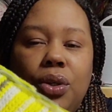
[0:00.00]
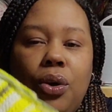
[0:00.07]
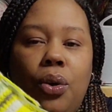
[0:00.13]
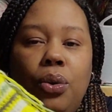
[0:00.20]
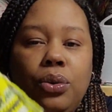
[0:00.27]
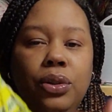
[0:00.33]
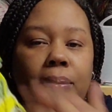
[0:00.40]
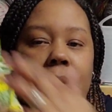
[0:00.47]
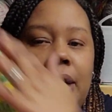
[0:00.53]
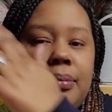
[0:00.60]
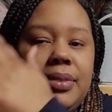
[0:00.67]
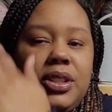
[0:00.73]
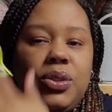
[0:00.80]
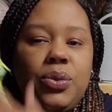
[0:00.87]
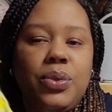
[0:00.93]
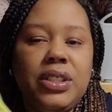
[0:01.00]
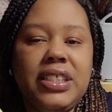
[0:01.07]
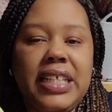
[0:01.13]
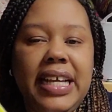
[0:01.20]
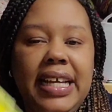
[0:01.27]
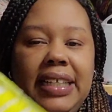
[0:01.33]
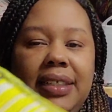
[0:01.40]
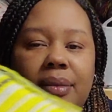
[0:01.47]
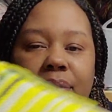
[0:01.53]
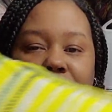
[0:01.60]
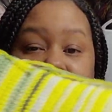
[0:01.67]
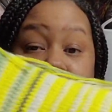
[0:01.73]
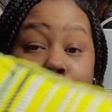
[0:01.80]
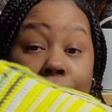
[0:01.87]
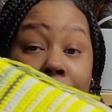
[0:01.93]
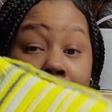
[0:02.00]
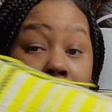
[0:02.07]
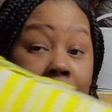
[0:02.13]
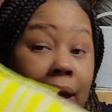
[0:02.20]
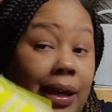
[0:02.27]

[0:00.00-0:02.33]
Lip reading: the colder months towards the end of the year,